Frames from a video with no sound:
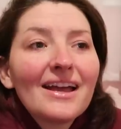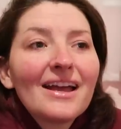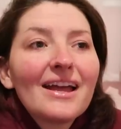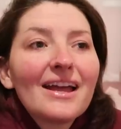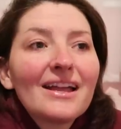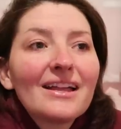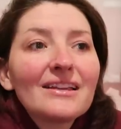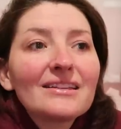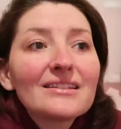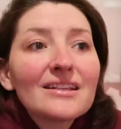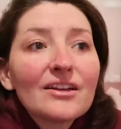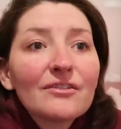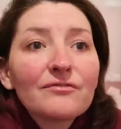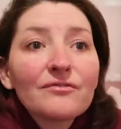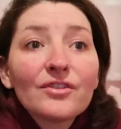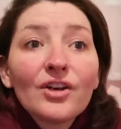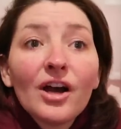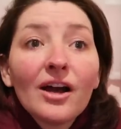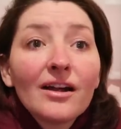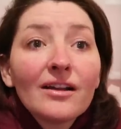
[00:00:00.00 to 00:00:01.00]
And
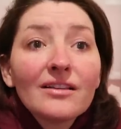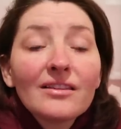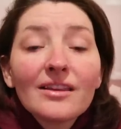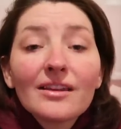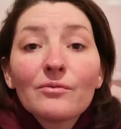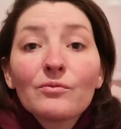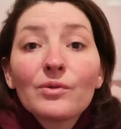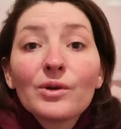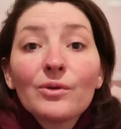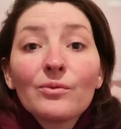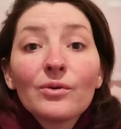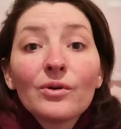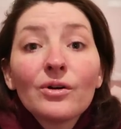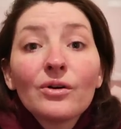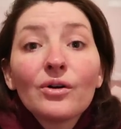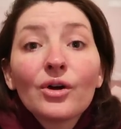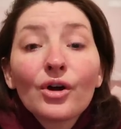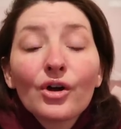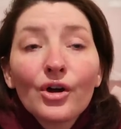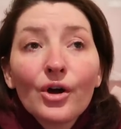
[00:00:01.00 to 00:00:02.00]
if not, then we
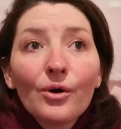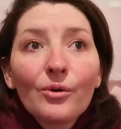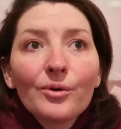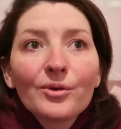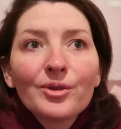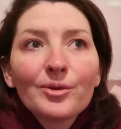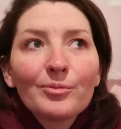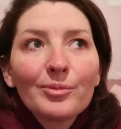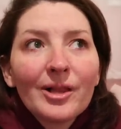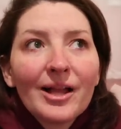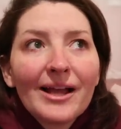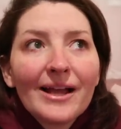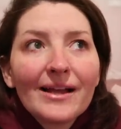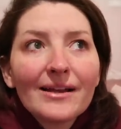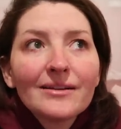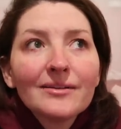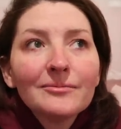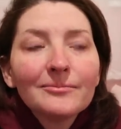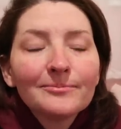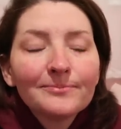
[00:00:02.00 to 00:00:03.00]
will go with the
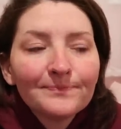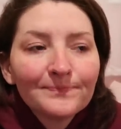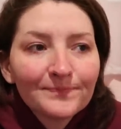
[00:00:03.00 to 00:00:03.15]
plan.